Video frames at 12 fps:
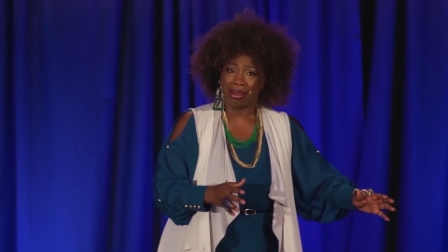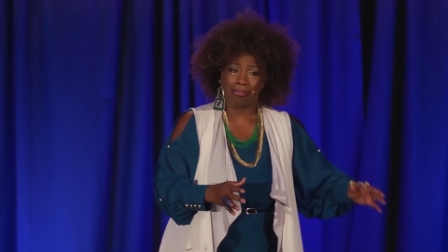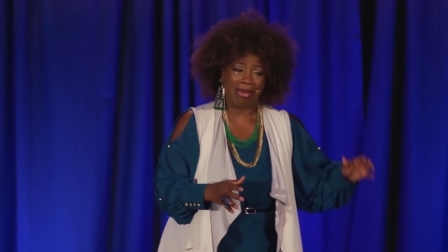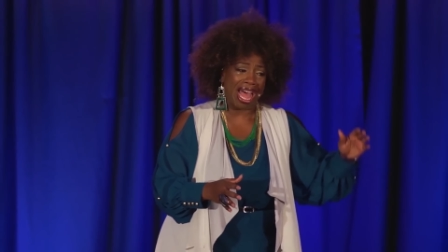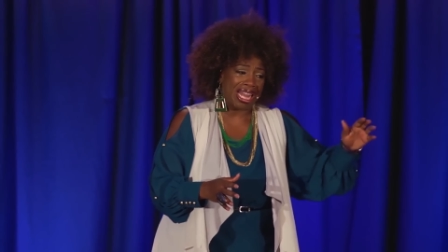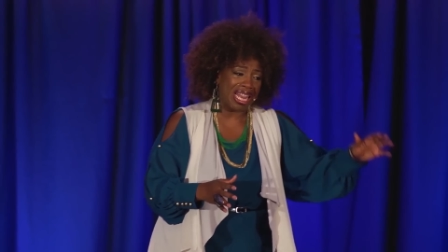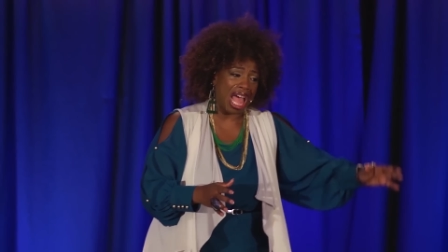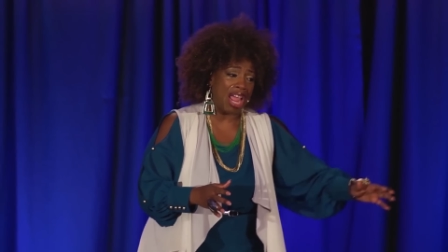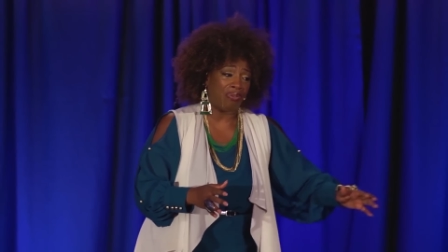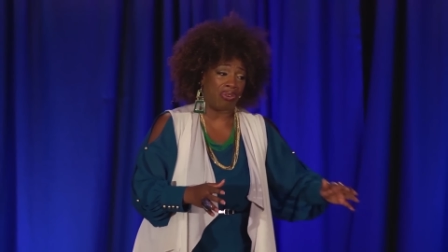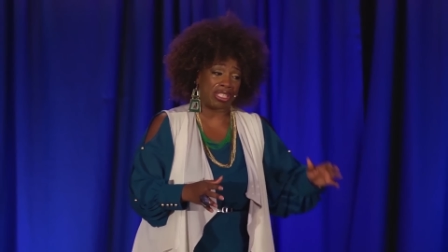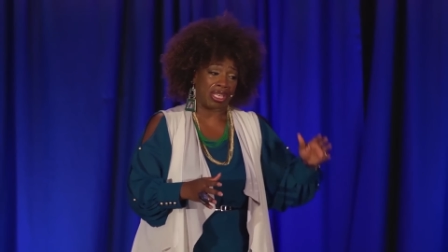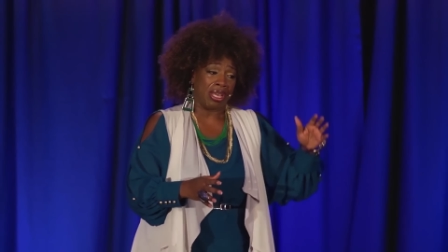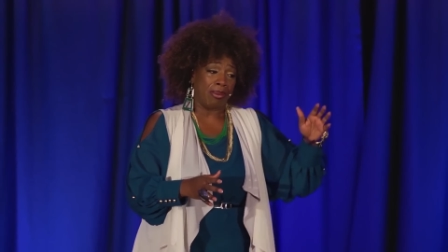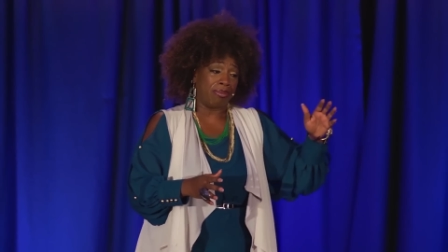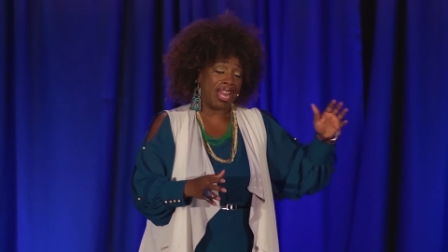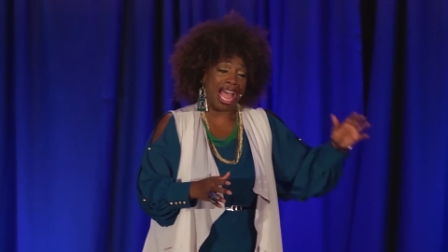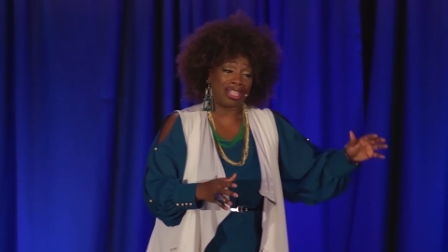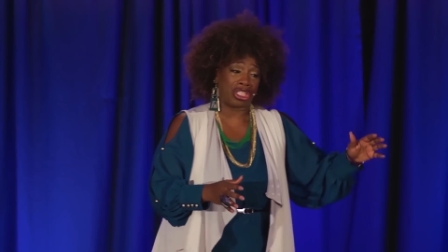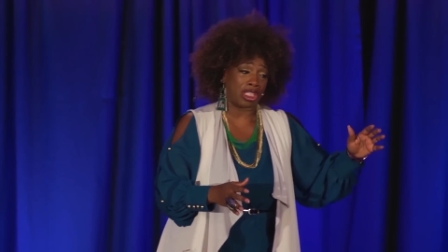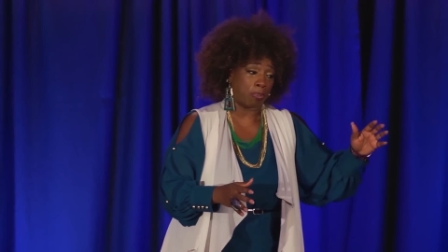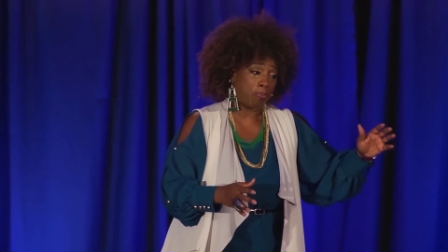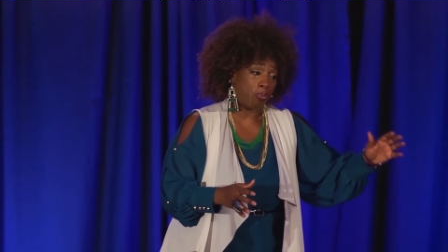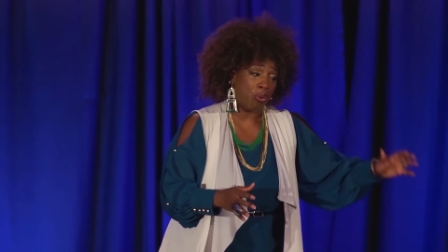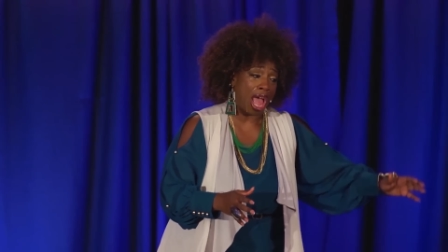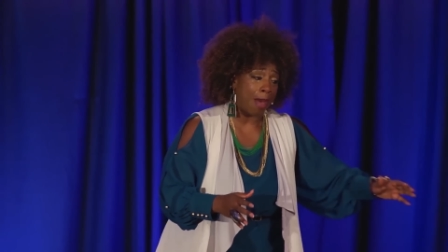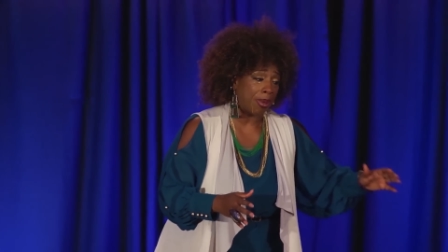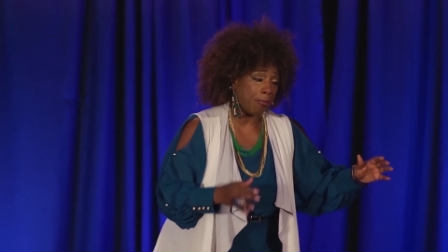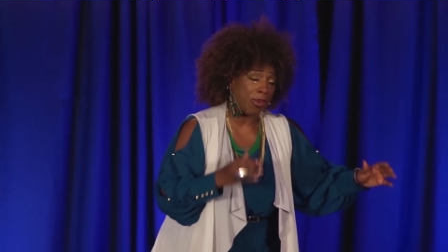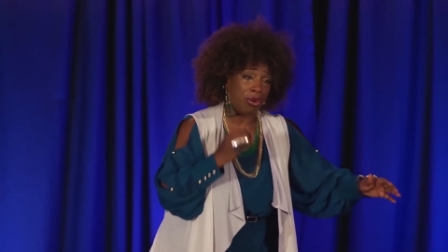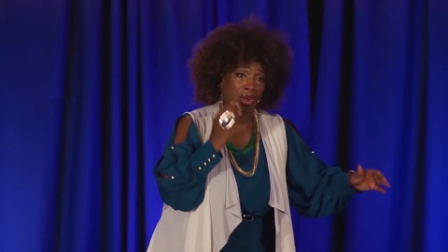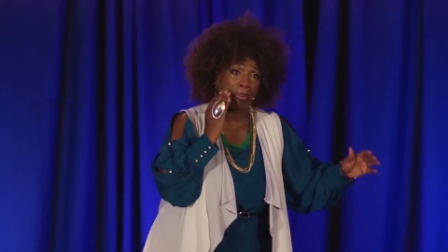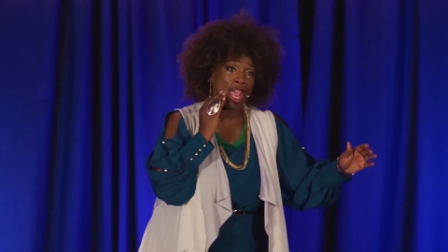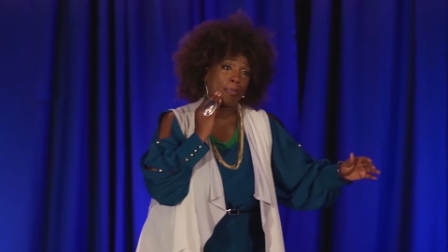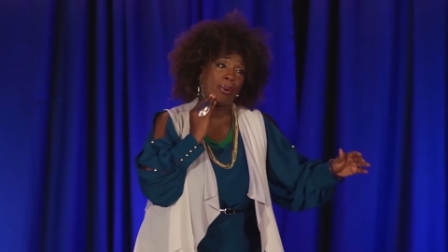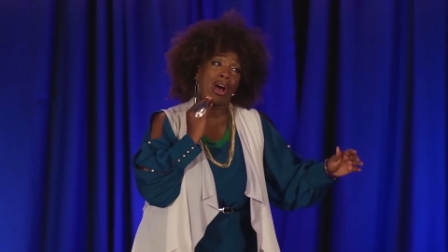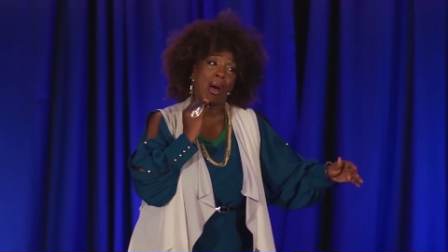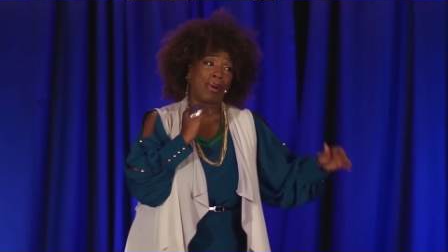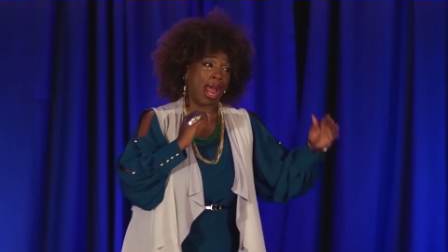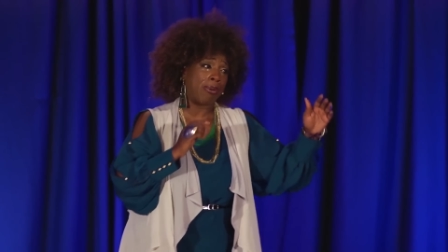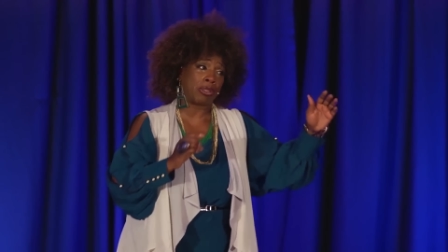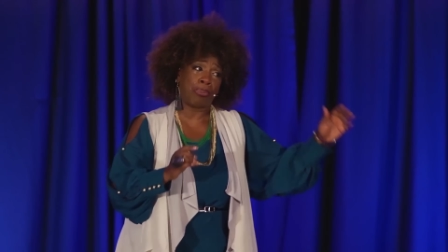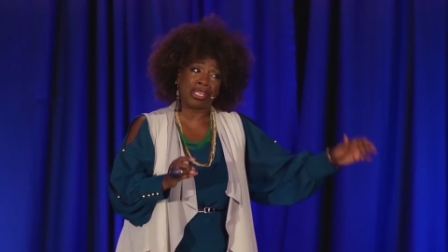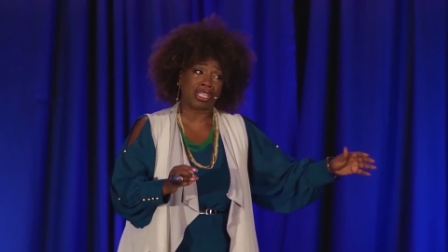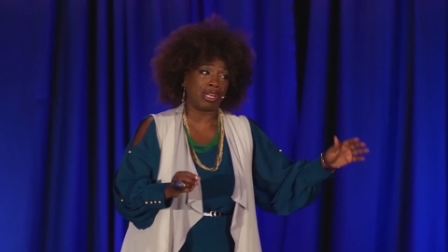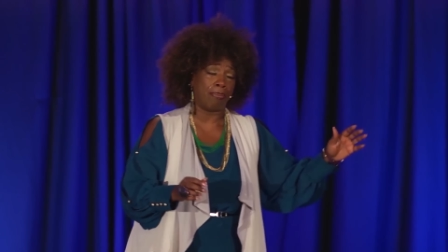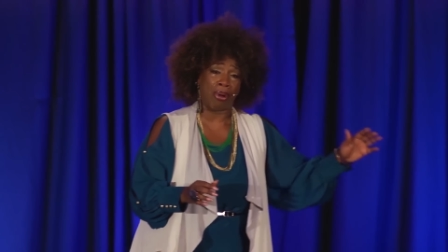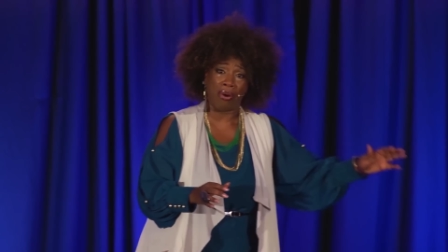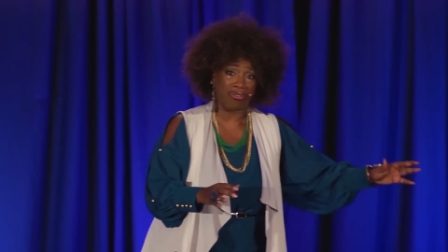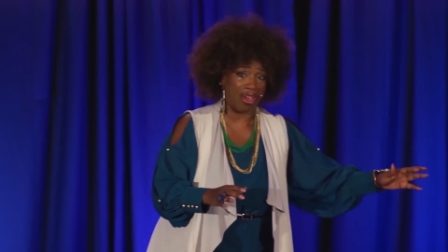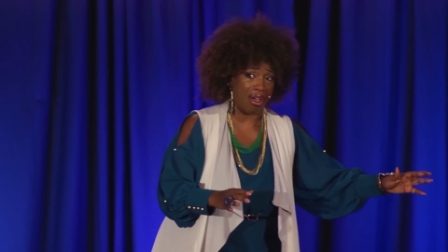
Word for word: My life was not just robbing Peter to pay Paul, but I was pissing them both